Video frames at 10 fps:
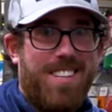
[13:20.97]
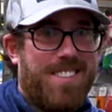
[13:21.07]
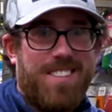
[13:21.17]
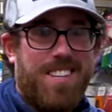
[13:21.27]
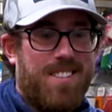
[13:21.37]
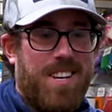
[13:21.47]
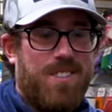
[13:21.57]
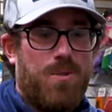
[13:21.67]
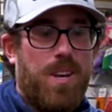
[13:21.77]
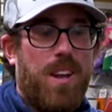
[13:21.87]
guys. The thing
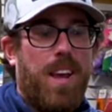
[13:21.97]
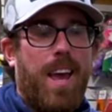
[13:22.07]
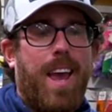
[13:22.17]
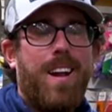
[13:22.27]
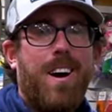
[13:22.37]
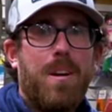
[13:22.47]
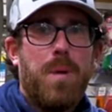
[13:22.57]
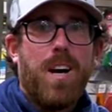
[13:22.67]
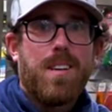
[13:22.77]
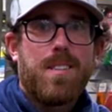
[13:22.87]
sounds sweet. And
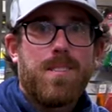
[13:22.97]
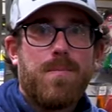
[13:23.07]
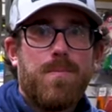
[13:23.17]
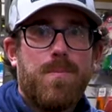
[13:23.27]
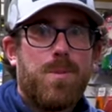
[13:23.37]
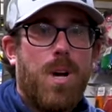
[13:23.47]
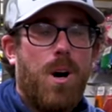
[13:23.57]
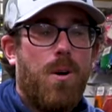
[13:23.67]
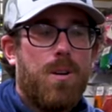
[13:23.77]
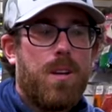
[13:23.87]
$100.
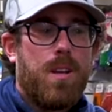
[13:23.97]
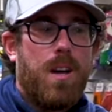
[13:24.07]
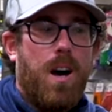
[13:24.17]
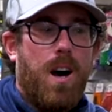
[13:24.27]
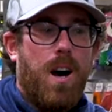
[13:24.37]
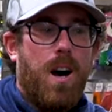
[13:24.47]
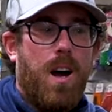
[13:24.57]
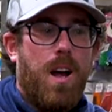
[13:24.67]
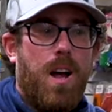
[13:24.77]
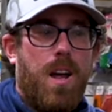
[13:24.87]
So
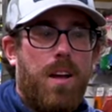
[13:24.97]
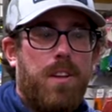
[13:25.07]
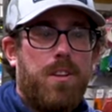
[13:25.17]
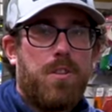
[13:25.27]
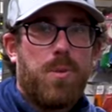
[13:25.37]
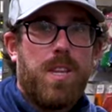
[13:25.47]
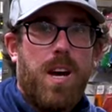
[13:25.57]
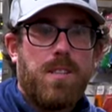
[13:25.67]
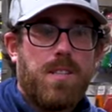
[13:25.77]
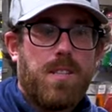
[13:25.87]
this is a
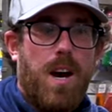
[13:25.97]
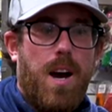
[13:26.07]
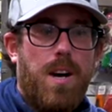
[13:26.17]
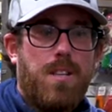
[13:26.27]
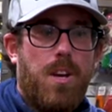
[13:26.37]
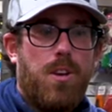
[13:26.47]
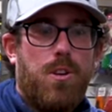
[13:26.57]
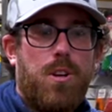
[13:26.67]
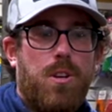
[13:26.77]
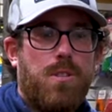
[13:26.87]
3,000 size.
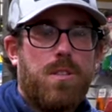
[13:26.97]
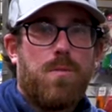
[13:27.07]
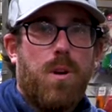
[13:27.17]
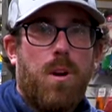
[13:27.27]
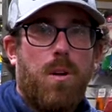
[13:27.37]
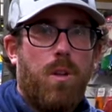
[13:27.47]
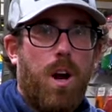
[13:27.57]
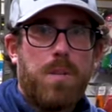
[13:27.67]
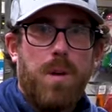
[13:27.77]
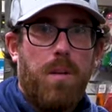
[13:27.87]
You could use this for
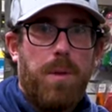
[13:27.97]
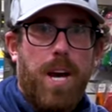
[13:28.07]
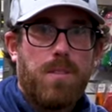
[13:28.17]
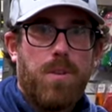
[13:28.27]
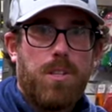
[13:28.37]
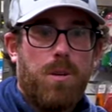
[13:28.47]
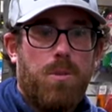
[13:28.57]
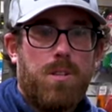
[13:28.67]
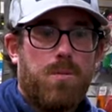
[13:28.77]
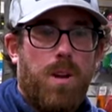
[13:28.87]
largemouth bass
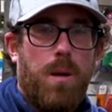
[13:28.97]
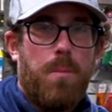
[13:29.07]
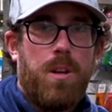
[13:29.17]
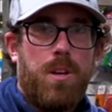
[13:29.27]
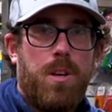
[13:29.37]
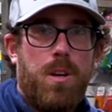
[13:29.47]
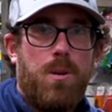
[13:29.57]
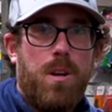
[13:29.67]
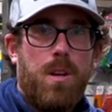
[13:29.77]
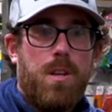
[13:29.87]
fishing, which is what I'm going to
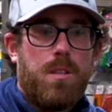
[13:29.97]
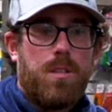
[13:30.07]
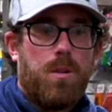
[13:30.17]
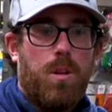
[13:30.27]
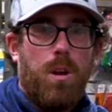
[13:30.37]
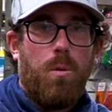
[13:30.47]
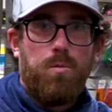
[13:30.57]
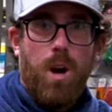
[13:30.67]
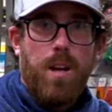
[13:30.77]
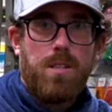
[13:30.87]
do. Do a little
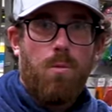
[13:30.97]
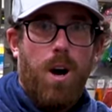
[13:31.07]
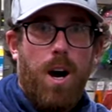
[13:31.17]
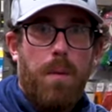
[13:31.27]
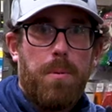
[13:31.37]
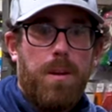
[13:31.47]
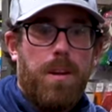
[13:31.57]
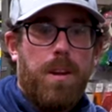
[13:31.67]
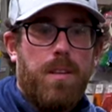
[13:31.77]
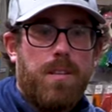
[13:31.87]
rod swap,
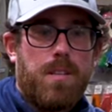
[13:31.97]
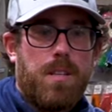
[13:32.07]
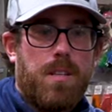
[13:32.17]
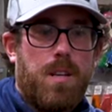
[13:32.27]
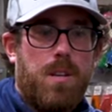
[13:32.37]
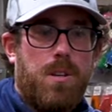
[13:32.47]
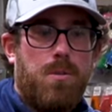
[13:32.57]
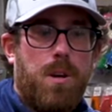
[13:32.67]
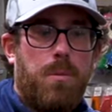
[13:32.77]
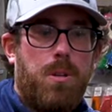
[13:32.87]
and this thing's going to
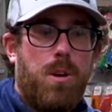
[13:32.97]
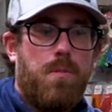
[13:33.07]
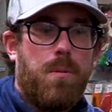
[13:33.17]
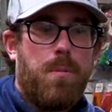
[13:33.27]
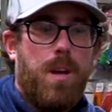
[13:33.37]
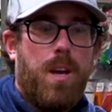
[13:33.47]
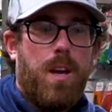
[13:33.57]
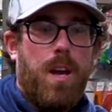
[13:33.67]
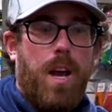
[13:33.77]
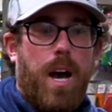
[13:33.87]
do double duty for
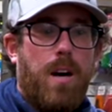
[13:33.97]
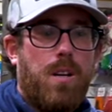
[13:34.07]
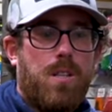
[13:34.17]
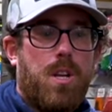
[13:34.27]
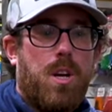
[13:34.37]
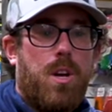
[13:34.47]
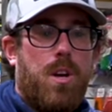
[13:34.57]
me. I was